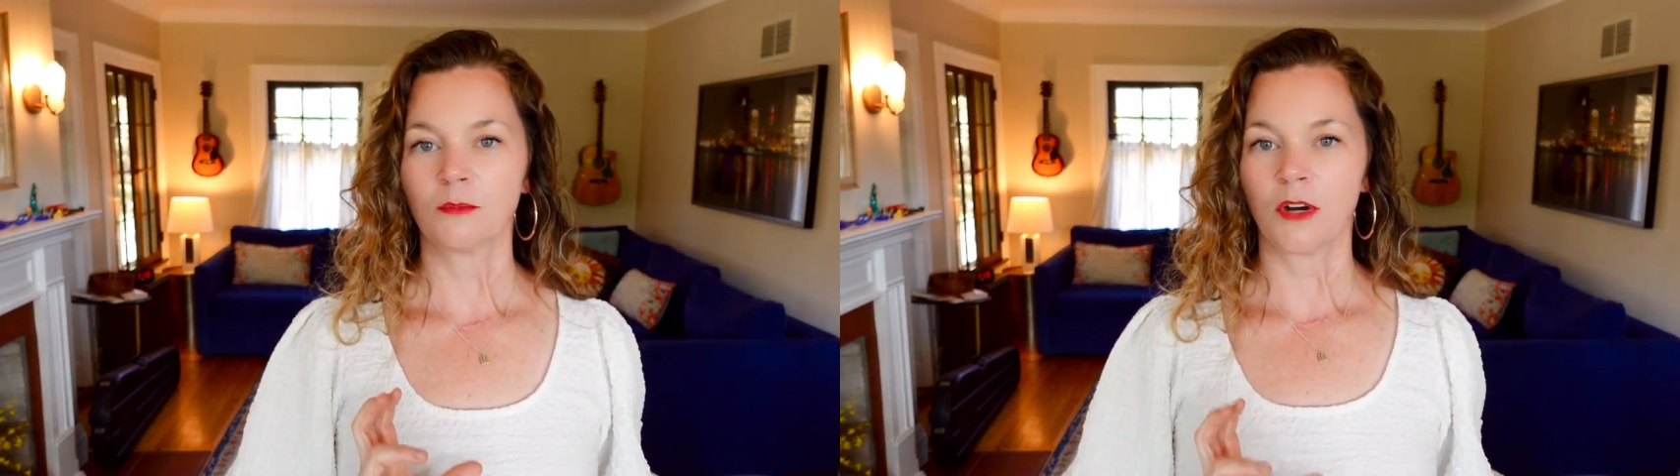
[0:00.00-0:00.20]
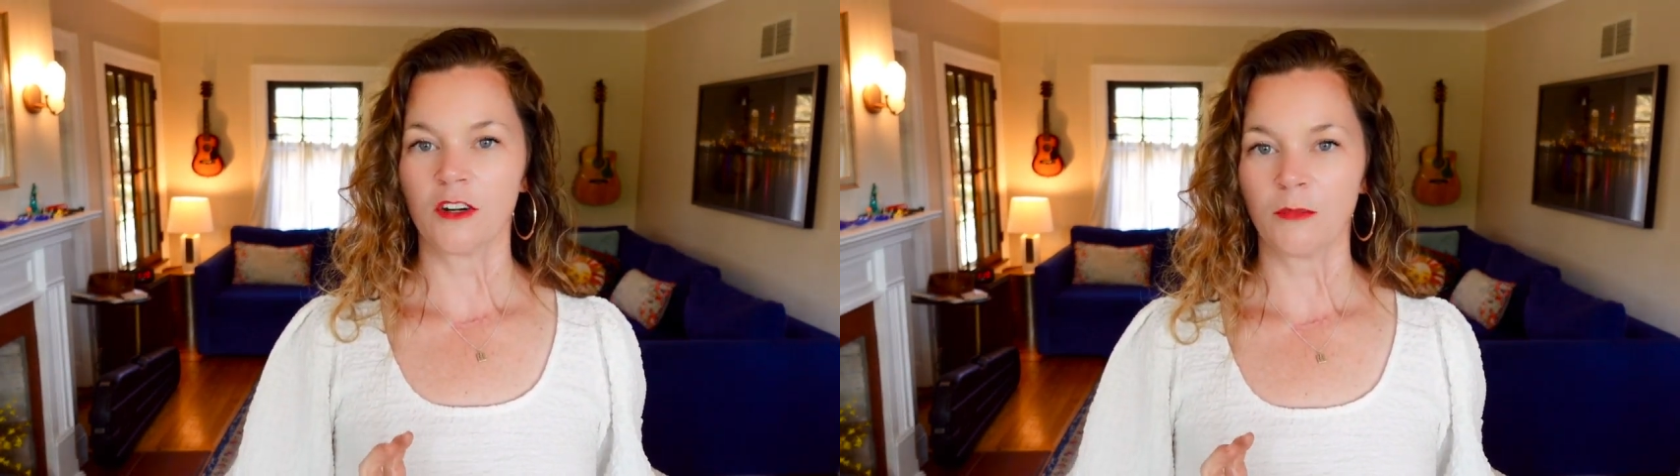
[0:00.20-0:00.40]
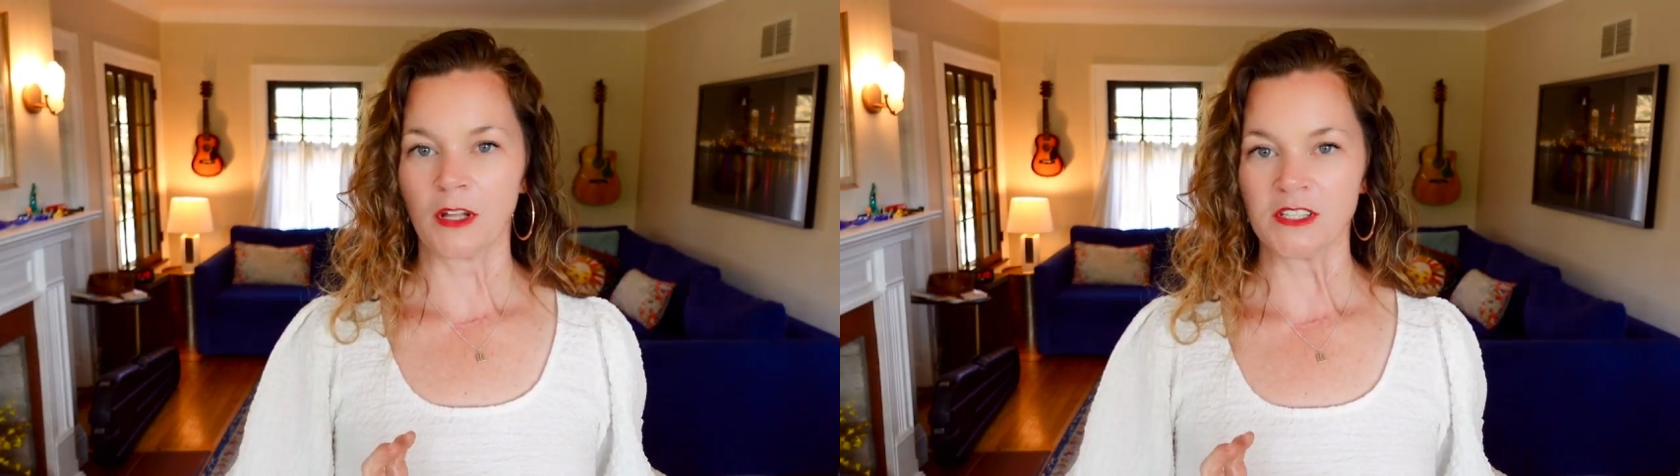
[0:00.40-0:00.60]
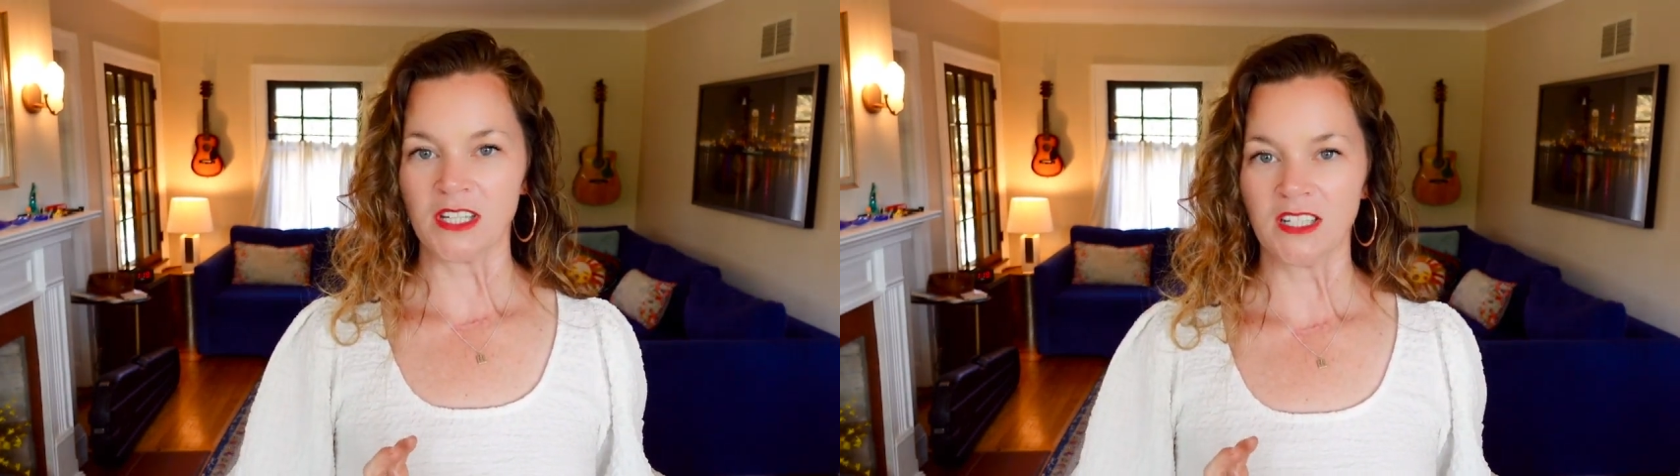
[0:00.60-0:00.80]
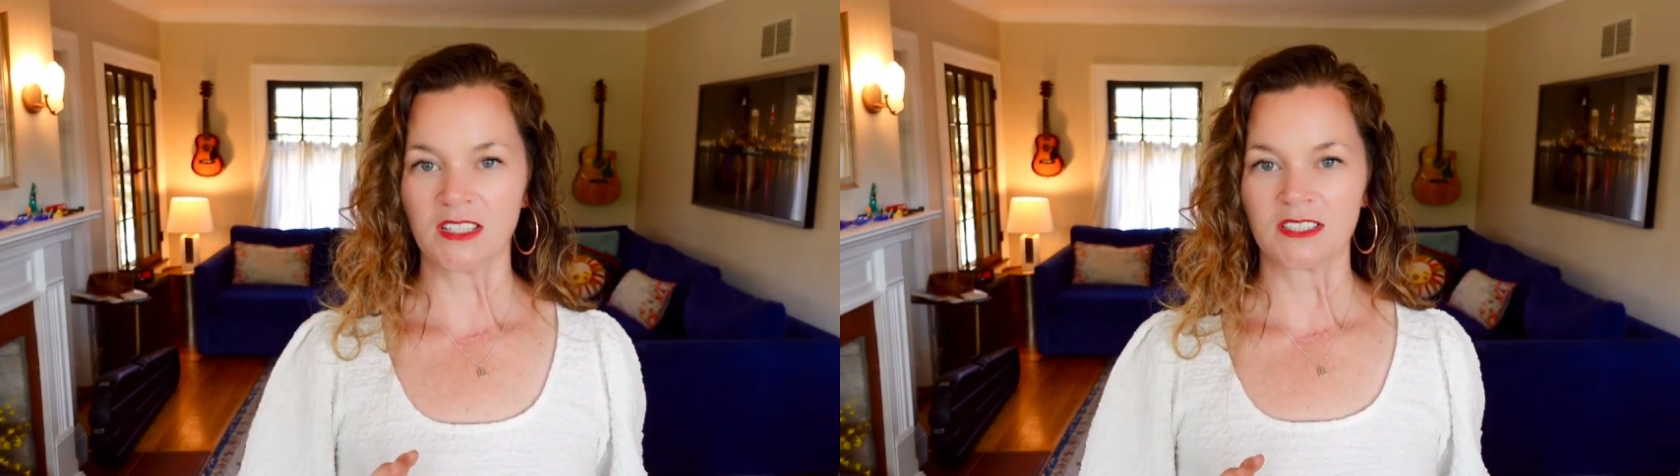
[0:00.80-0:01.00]
part of
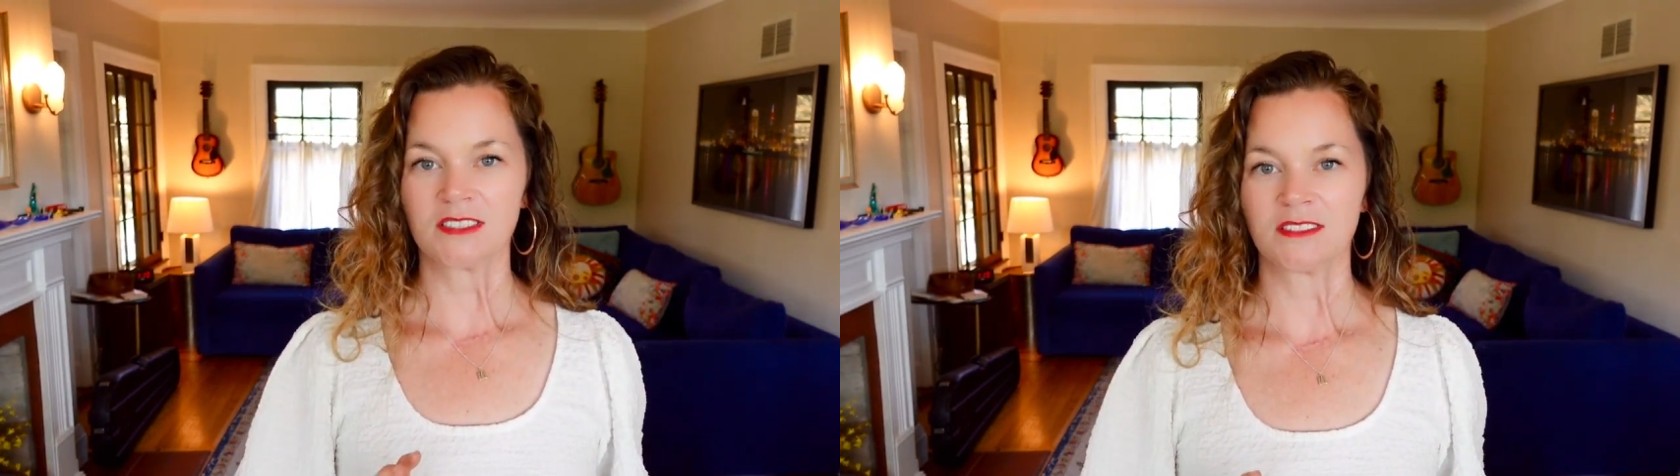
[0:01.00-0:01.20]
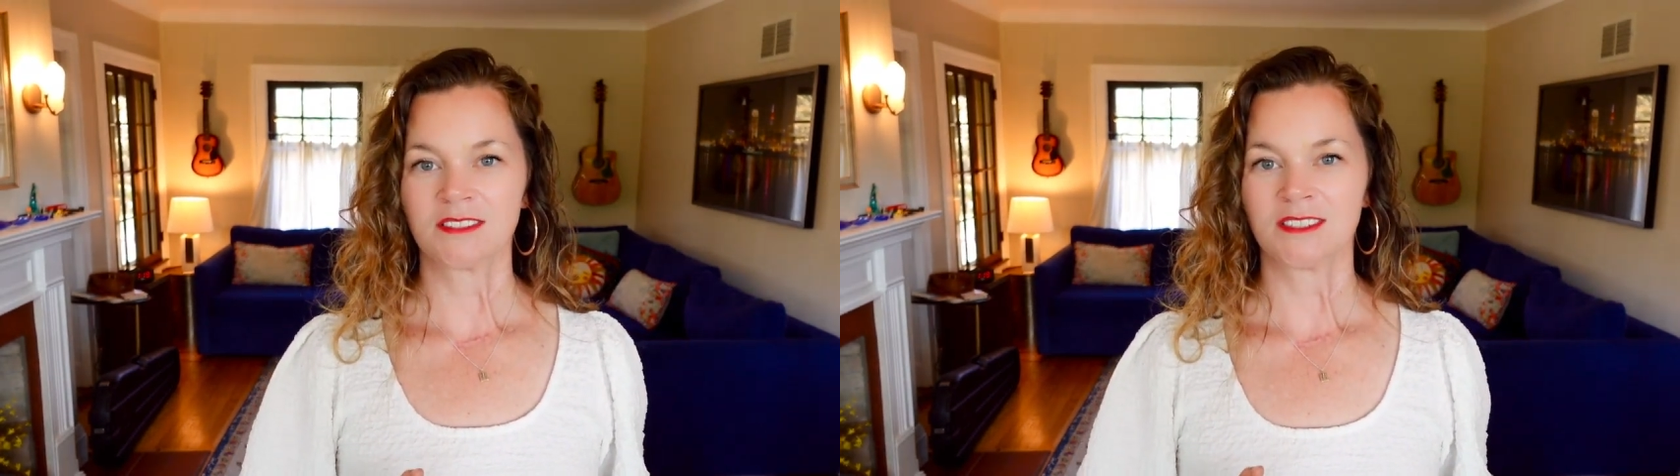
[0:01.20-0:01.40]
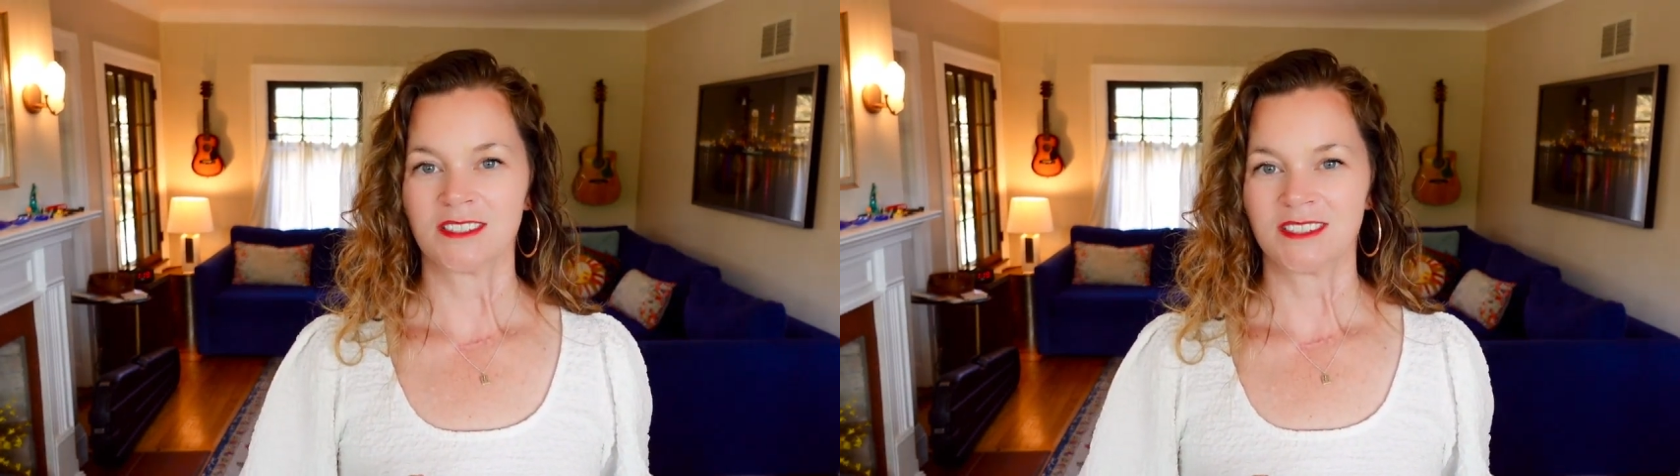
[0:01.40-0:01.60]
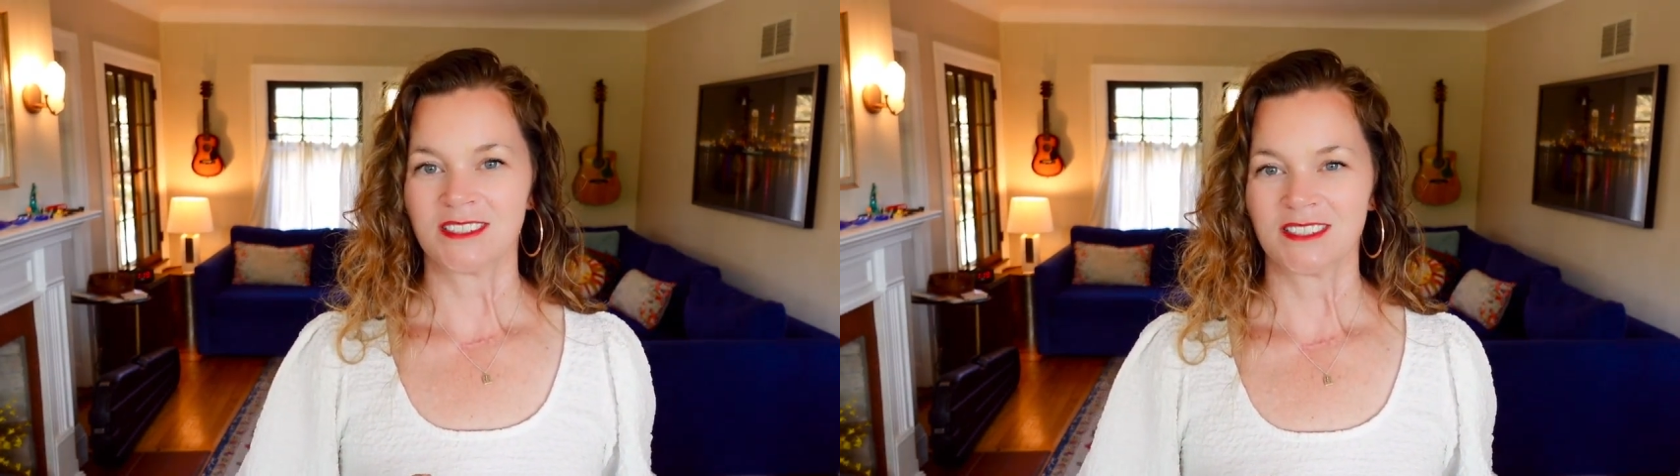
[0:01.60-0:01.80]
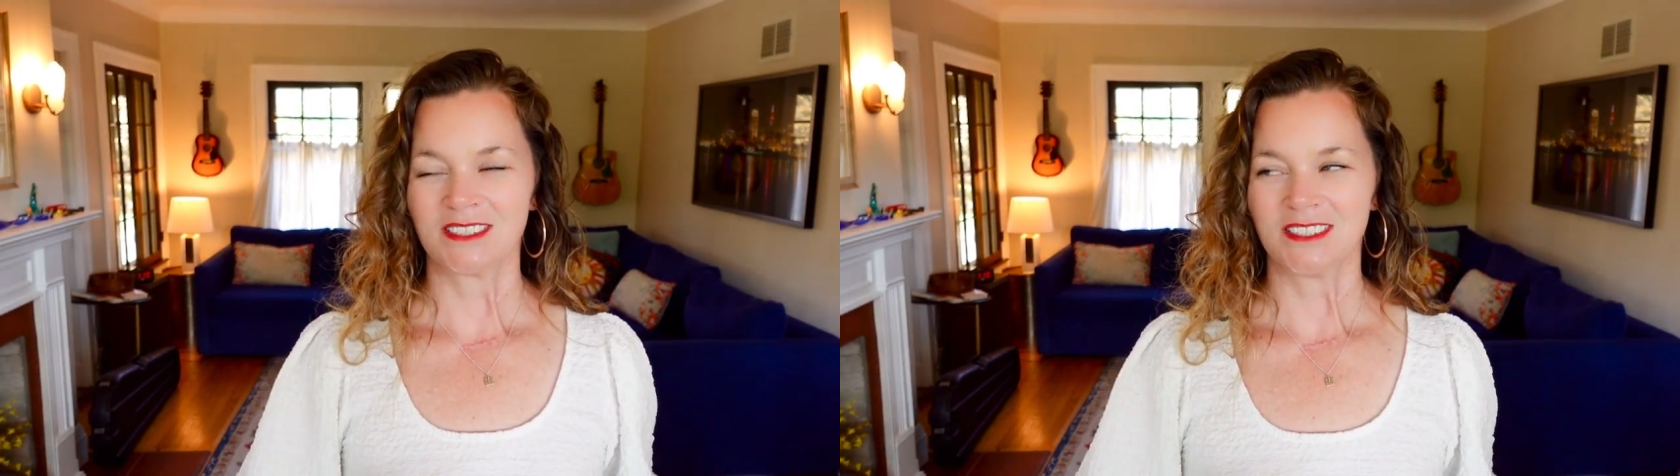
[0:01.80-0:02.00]
belting,
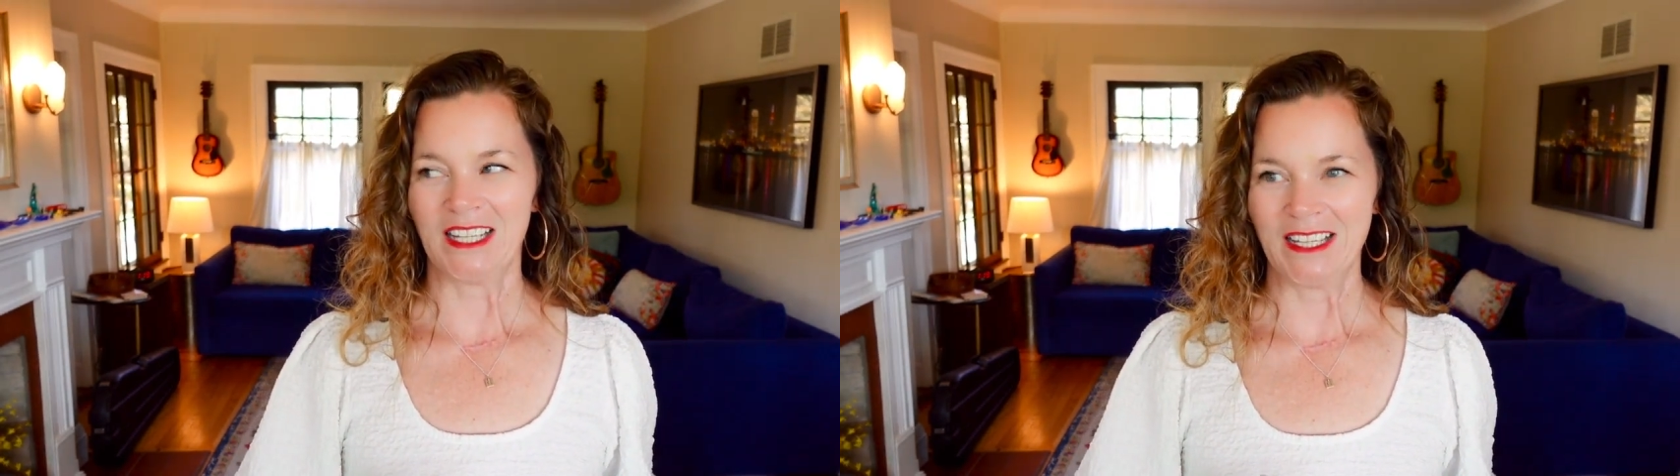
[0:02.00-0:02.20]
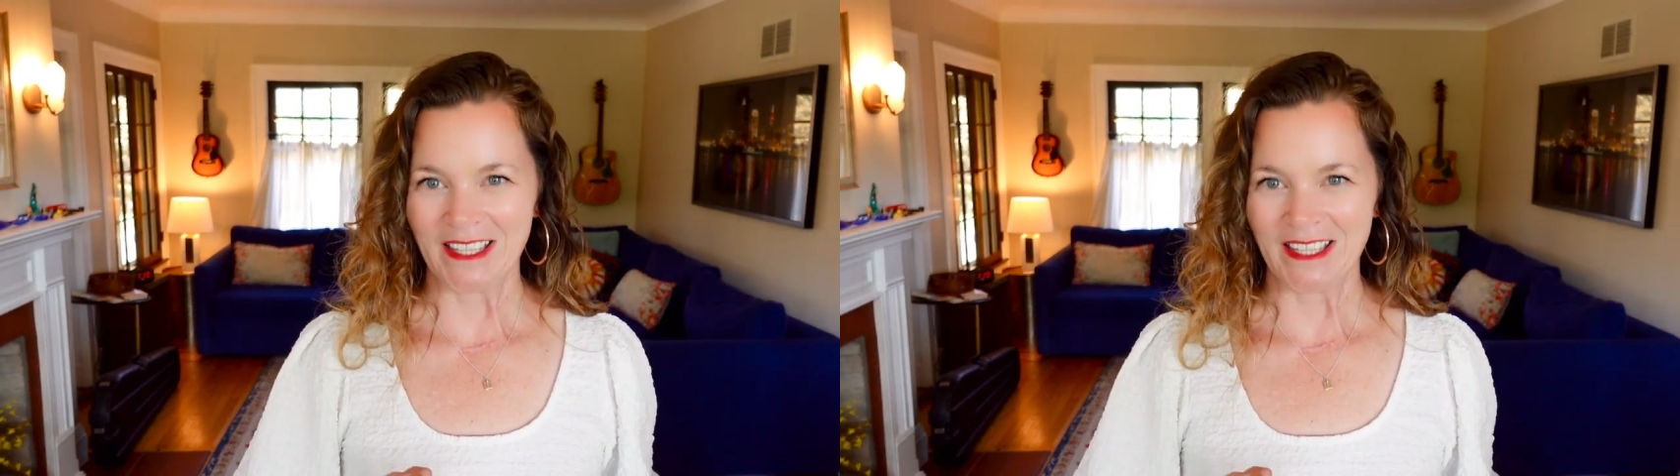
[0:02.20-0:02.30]
and